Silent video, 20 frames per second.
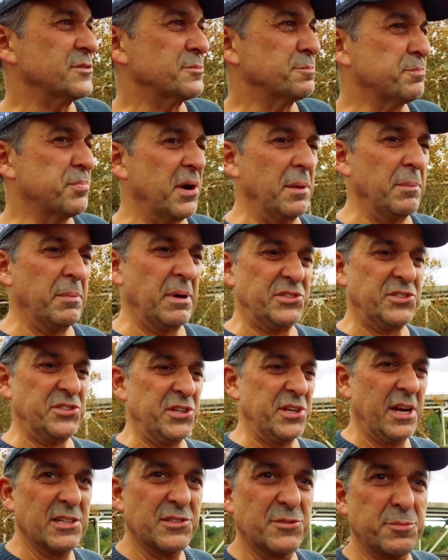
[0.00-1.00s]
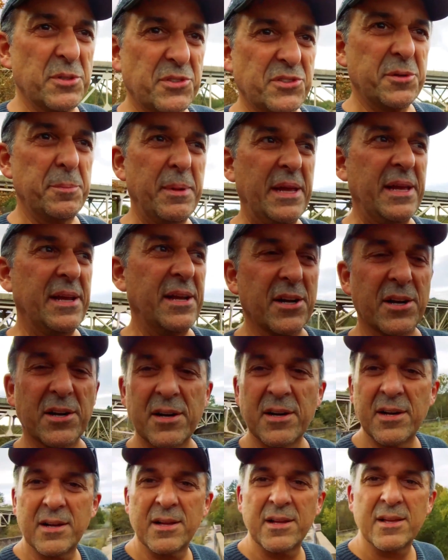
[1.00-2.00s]
it's pretty much you're not supposed to be here.
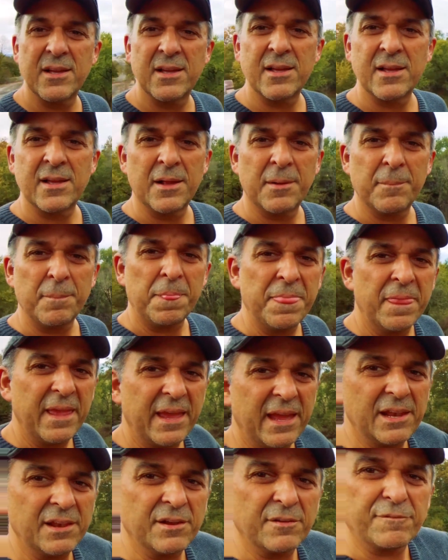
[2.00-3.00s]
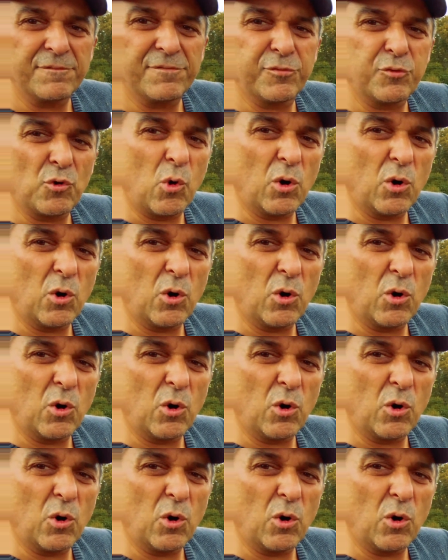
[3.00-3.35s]
And of